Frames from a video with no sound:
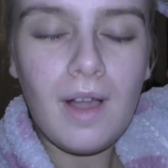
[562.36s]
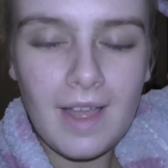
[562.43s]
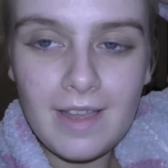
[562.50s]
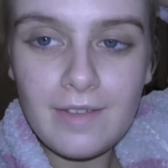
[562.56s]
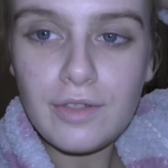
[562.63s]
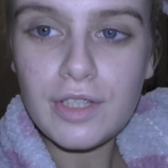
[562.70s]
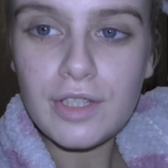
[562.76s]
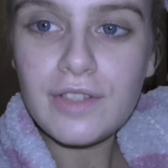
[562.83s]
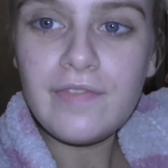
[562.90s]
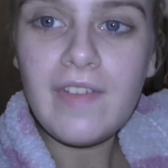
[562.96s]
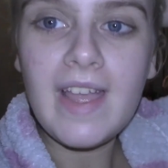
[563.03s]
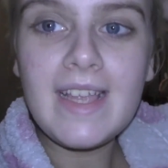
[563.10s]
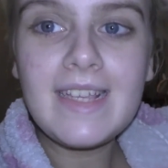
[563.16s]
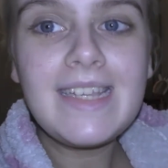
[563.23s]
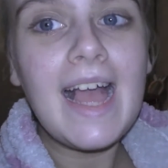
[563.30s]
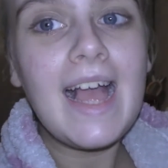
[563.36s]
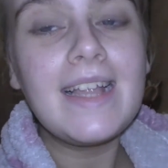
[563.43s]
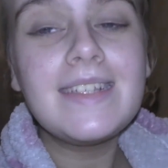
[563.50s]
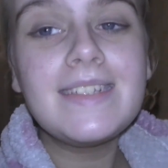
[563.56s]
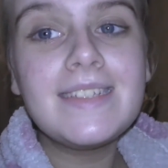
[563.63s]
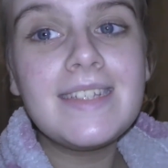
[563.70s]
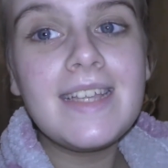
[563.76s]
I have just fake
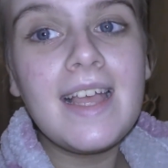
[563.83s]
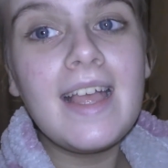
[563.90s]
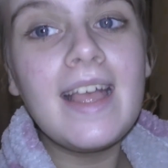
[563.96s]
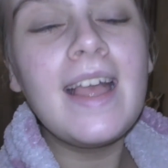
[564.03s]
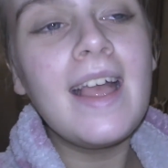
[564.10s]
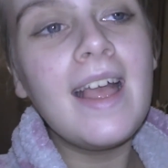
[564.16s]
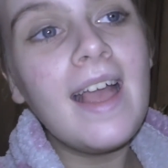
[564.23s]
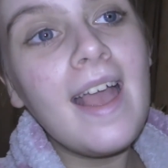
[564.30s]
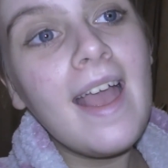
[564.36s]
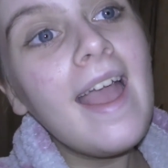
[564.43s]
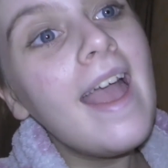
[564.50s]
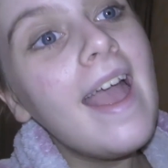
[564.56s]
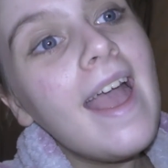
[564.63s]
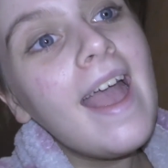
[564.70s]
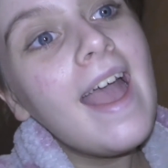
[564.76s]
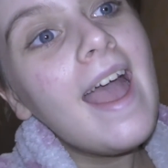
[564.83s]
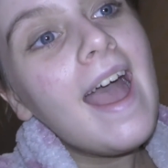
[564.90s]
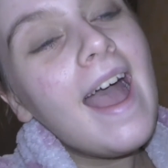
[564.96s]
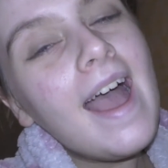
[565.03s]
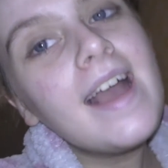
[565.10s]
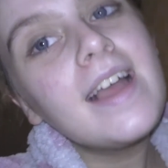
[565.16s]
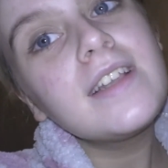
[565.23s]
tanned
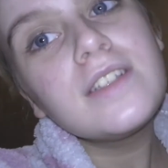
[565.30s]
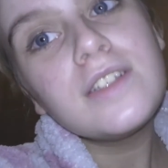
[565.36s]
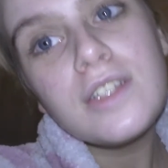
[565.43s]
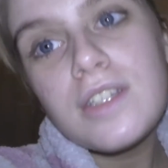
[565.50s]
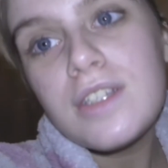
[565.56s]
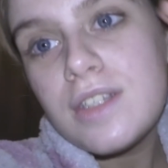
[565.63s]
and